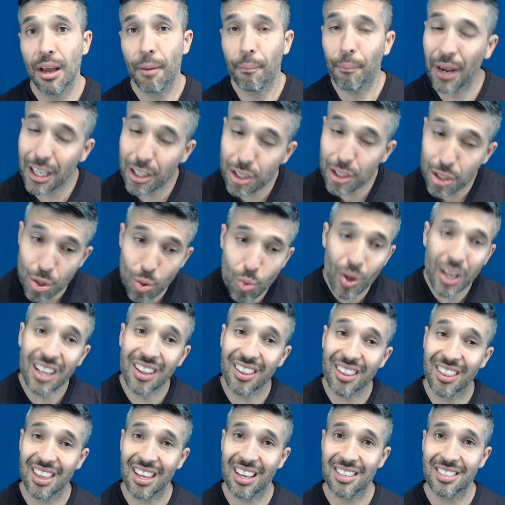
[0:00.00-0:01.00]
By
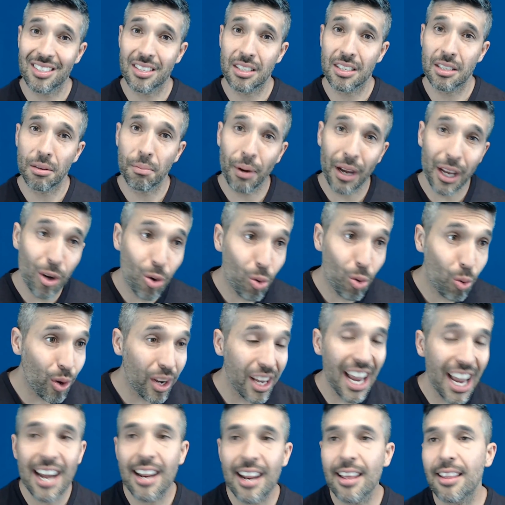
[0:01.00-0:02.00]
doing this, by
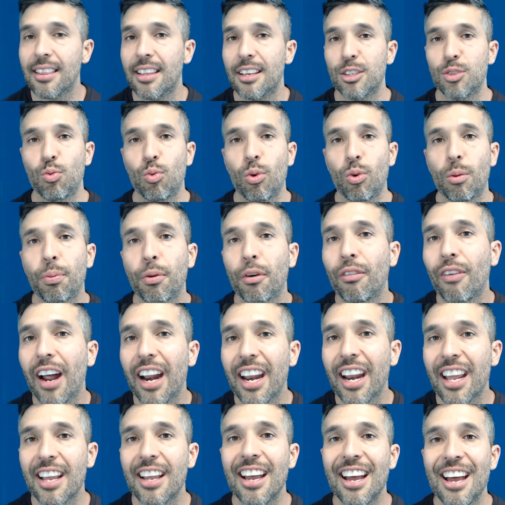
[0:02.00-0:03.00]
creating this, we're
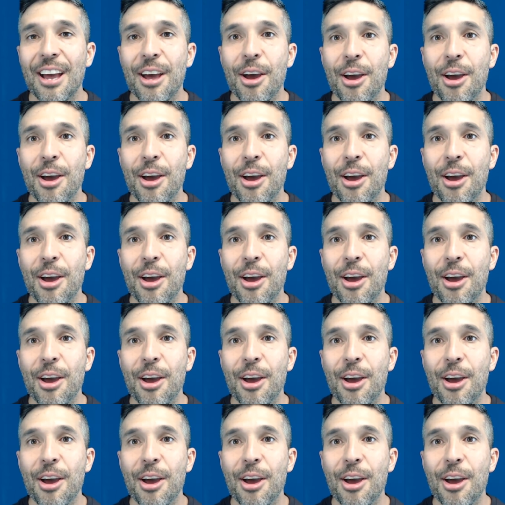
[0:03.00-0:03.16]
providing